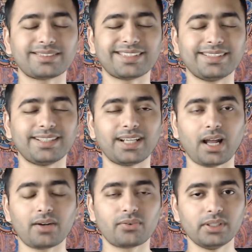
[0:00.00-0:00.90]
and they
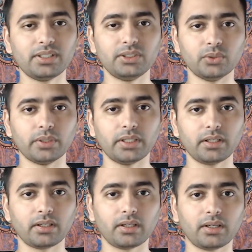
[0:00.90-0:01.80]
can't really do it.
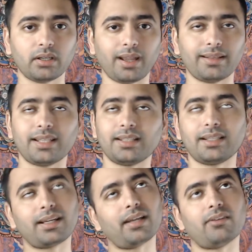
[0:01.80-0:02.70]
And then they
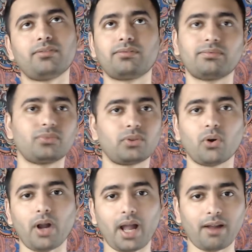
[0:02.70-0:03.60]
kind of
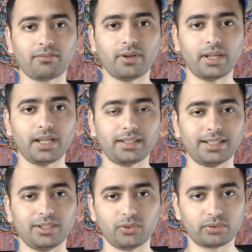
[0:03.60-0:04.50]
go halfway and they don't